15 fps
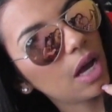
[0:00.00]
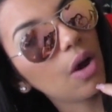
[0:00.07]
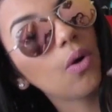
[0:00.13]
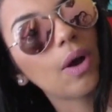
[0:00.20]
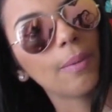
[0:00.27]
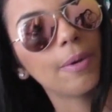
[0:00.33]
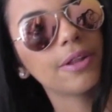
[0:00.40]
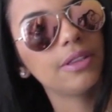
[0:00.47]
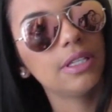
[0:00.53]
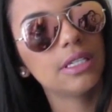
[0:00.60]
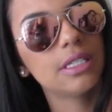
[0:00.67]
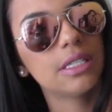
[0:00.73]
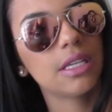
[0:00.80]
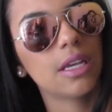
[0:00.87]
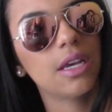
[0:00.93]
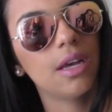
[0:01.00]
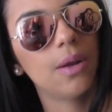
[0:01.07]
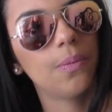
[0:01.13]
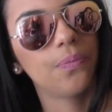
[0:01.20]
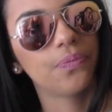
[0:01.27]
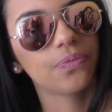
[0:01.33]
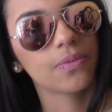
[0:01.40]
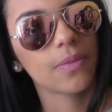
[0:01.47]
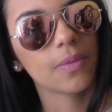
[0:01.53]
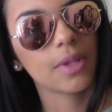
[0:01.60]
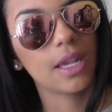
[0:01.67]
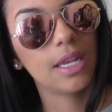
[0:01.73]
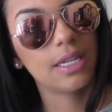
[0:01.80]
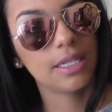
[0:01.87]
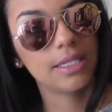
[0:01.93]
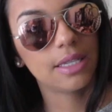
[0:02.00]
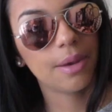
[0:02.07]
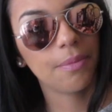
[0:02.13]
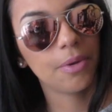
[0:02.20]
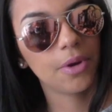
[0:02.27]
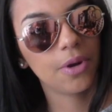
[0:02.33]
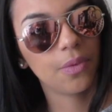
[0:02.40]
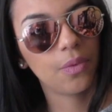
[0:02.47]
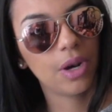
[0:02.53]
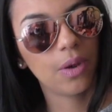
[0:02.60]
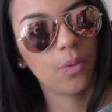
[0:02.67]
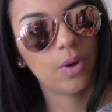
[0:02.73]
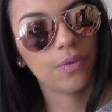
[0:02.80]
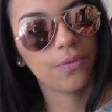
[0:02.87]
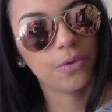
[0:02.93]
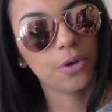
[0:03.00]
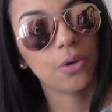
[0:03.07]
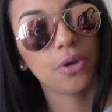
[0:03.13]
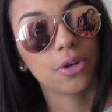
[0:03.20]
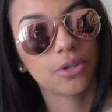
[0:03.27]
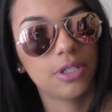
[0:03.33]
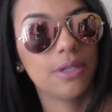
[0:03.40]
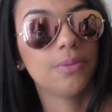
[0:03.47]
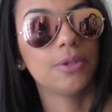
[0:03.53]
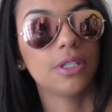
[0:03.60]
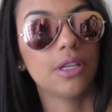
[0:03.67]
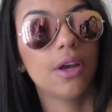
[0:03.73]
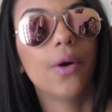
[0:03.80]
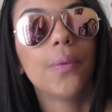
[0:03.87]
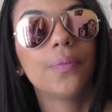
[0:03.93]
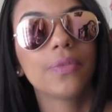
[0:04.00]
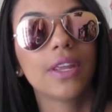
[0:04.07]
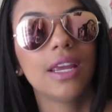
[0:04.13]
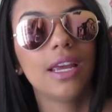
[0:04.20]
Oh, I bought this in December when I went for New Year's to Brazil.